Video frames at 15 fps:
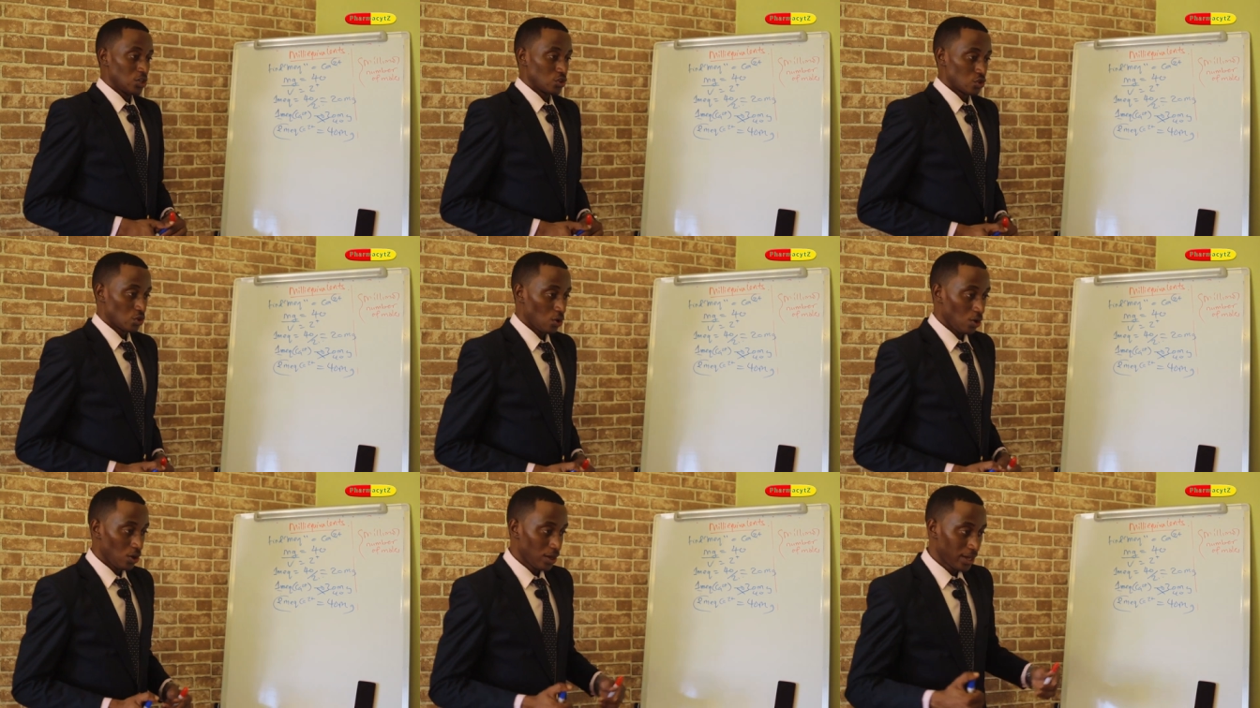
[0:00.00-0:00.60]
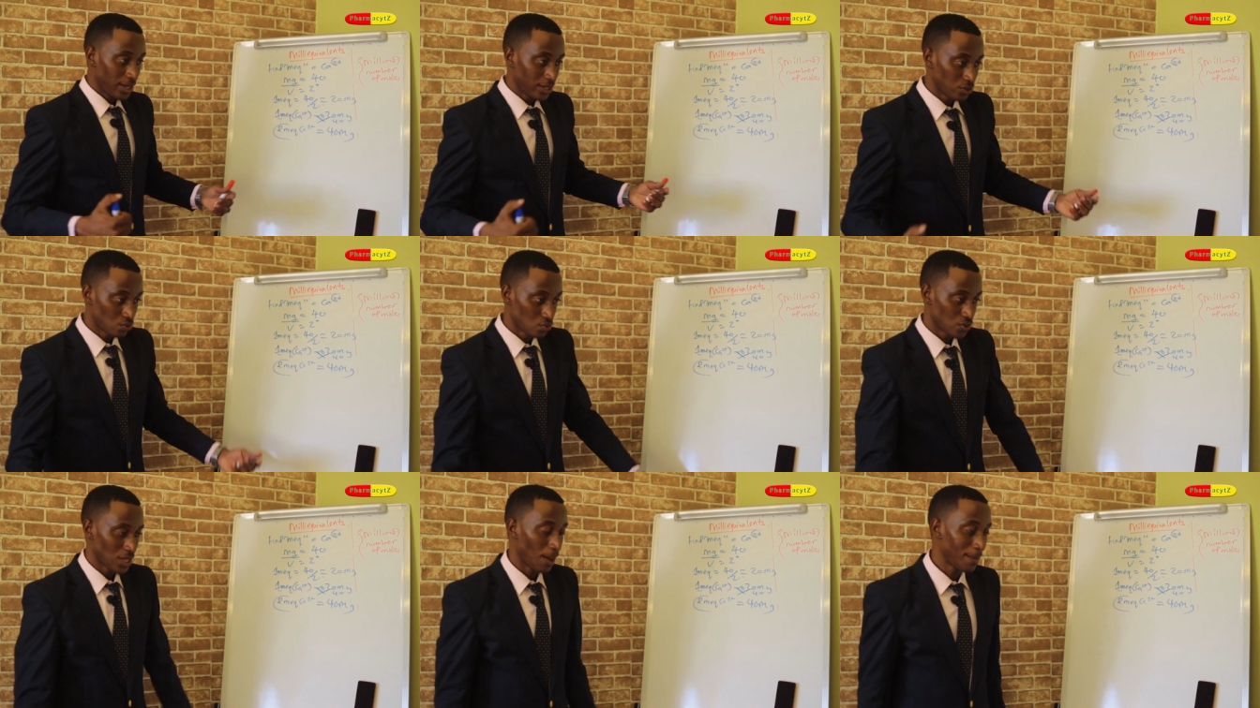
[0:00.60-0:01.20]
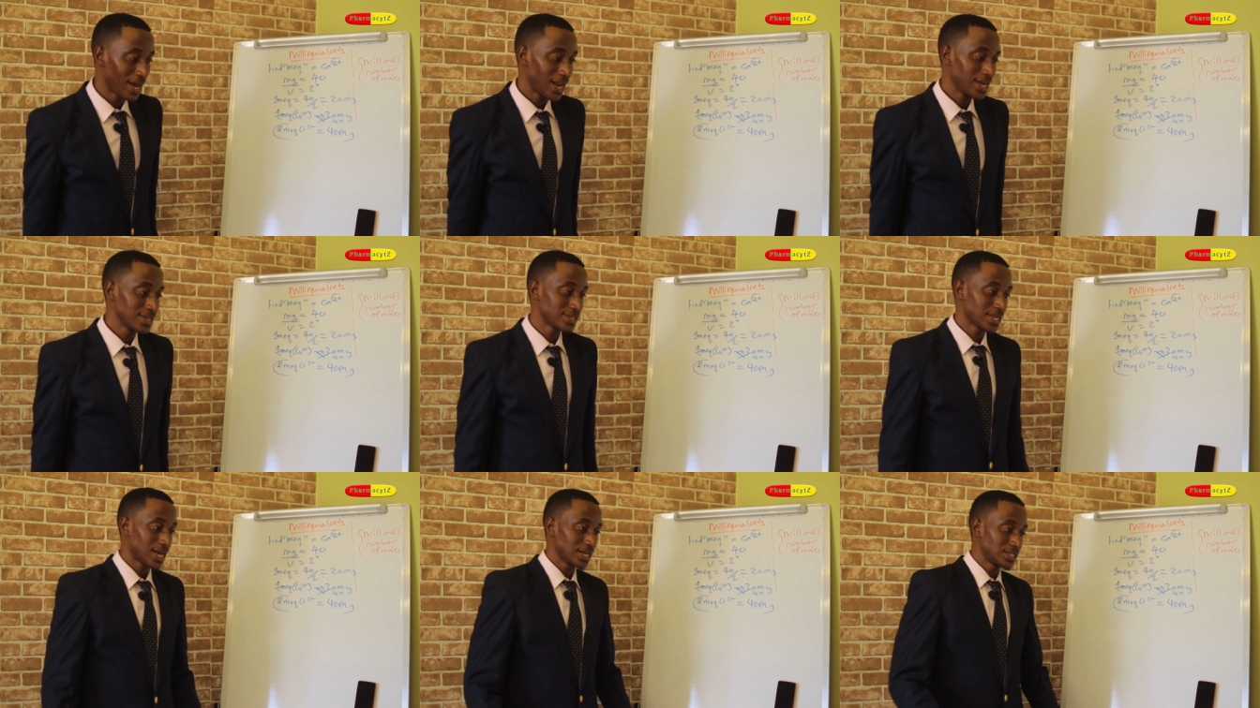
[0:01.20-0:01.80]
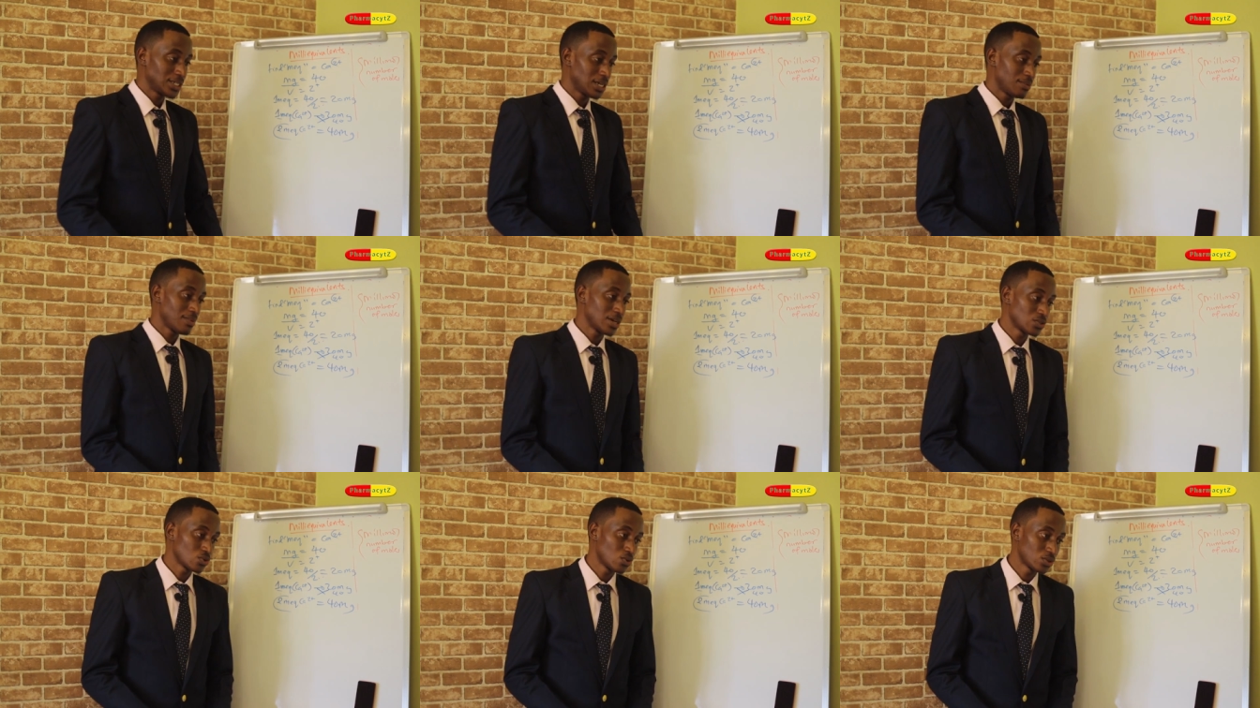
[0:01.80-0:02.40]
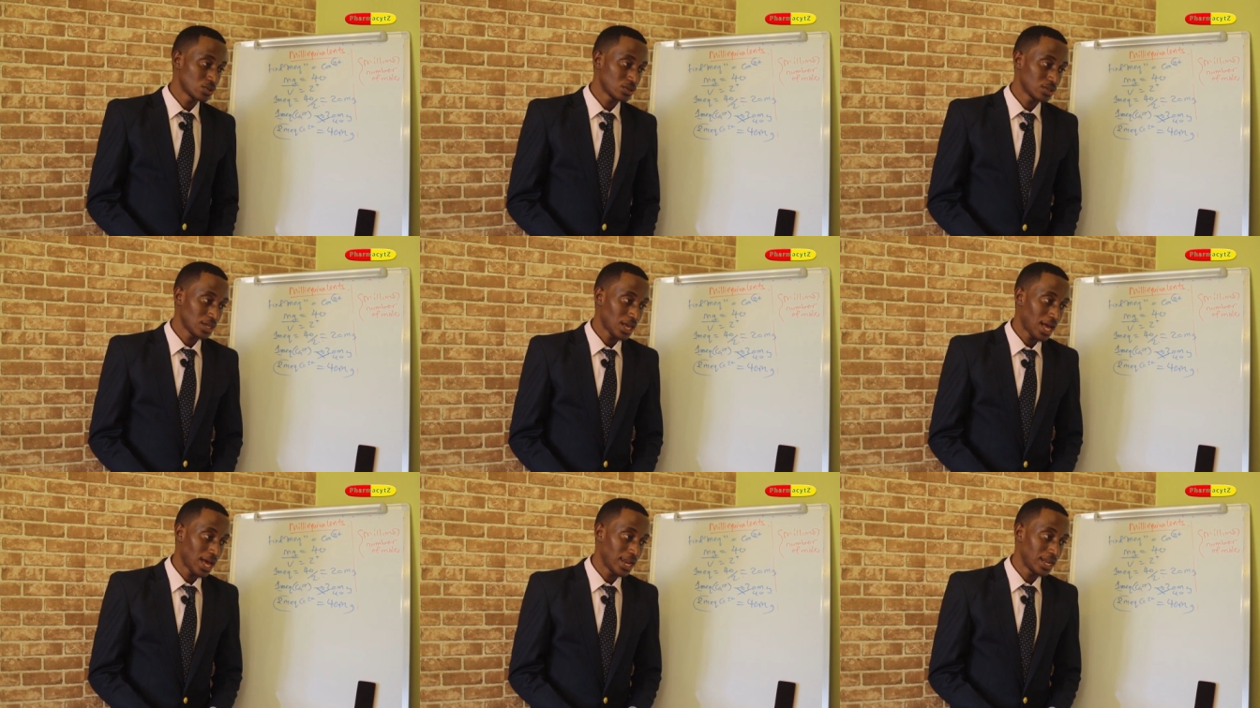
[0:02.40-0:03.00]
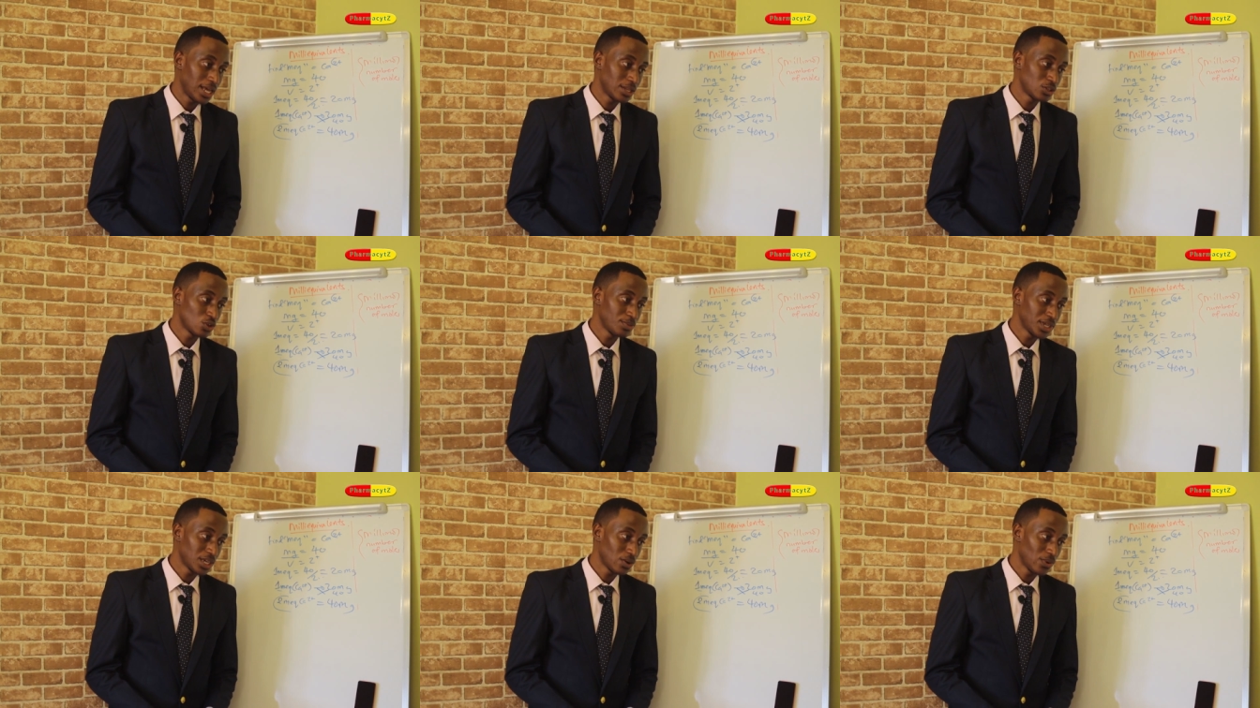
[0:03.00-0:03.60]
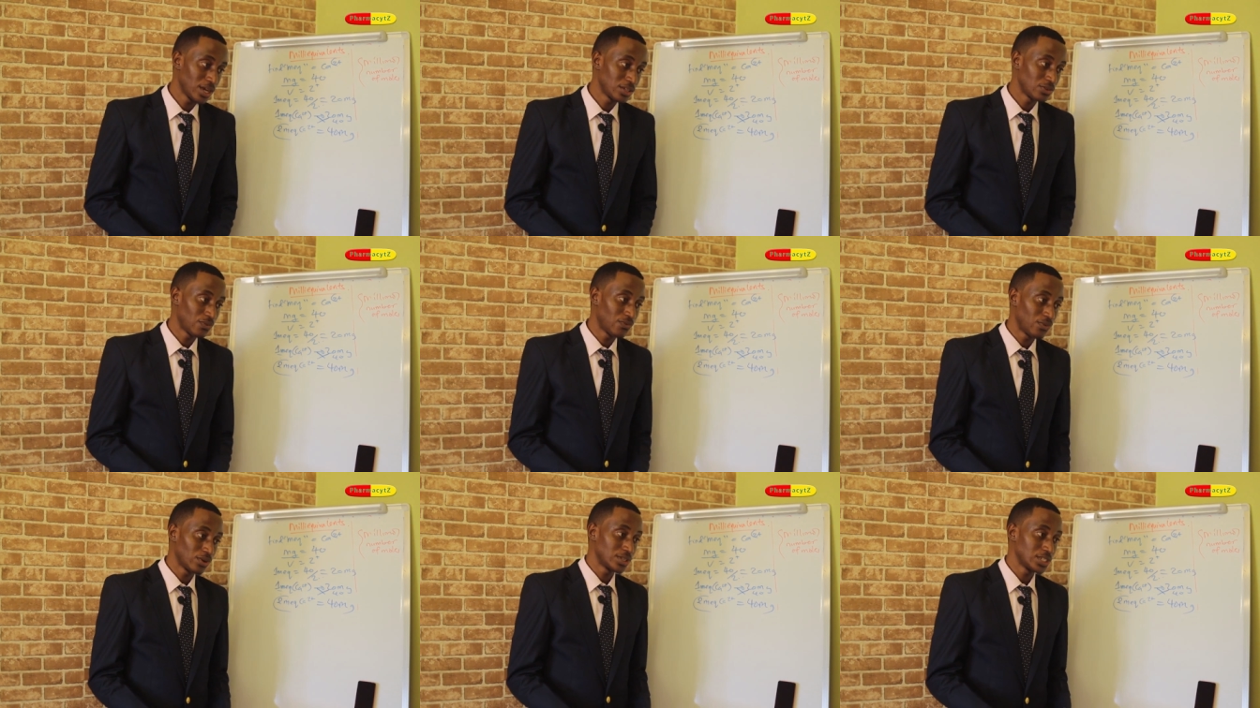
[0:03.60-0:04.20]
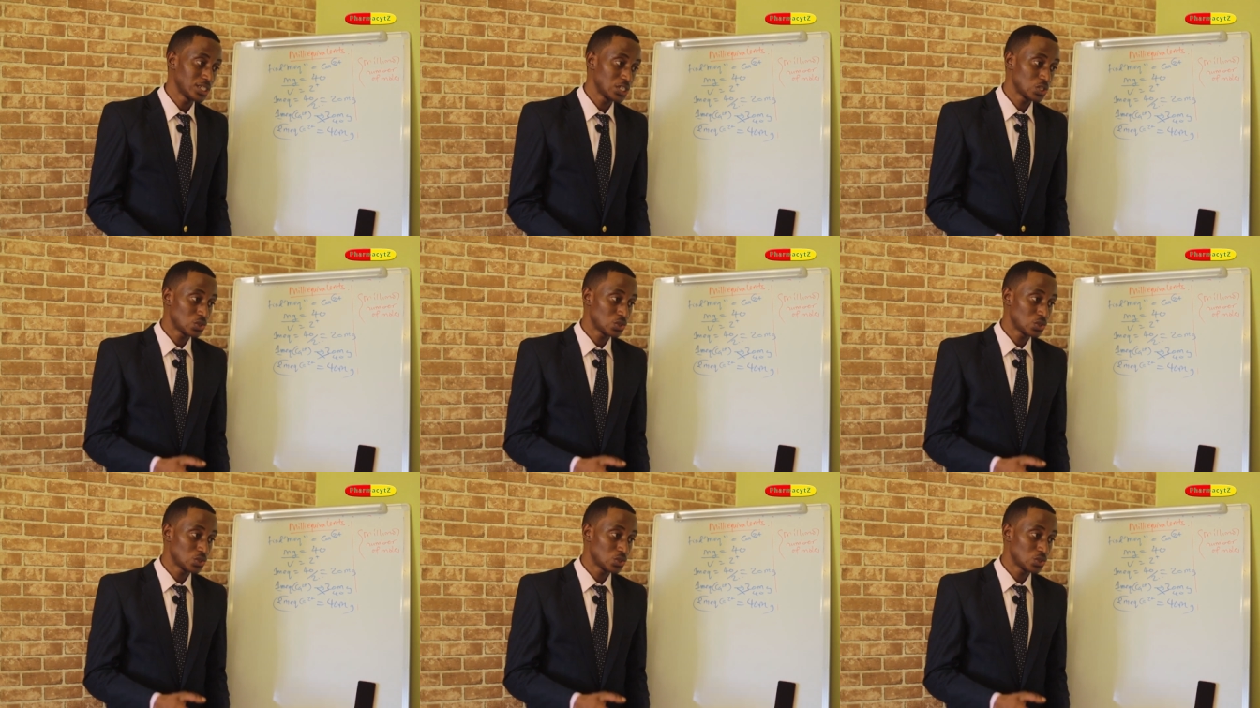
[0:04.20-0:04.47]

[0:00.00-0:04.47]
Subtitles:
So to summarize, calcium has got an atomic weight of 40.